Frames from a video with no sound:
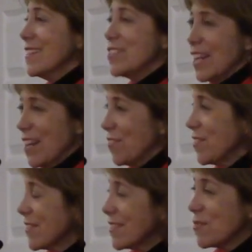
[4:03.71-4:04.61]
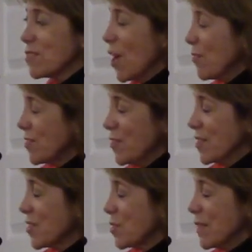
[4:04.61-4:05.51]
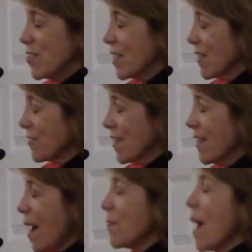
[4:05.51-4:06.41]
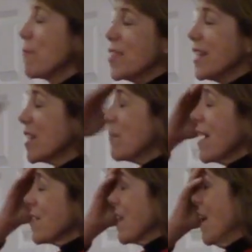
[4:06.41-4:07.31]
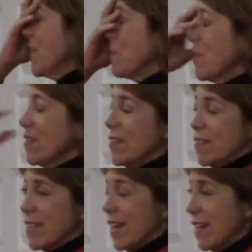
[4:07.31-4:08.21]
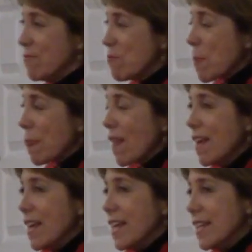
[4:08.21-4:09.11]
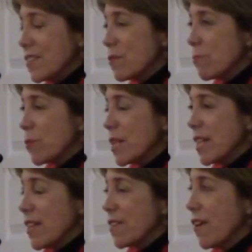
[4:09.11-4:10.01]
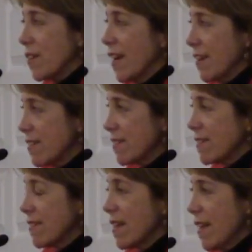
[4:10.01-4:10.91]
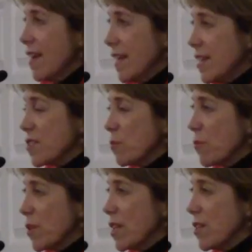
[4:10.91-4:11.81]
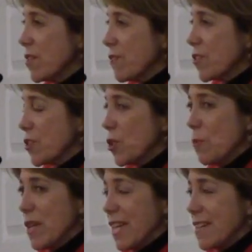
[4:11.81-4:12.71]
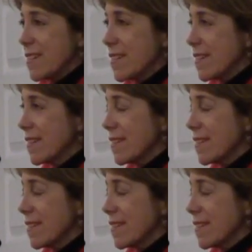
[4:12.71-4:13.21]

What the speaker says: Jeff, don't do this to me, Jeff. I'm thinking to myself, I'm going, oh God. He doesn't breathe, okay. He doesn't breathe for 2 minutes.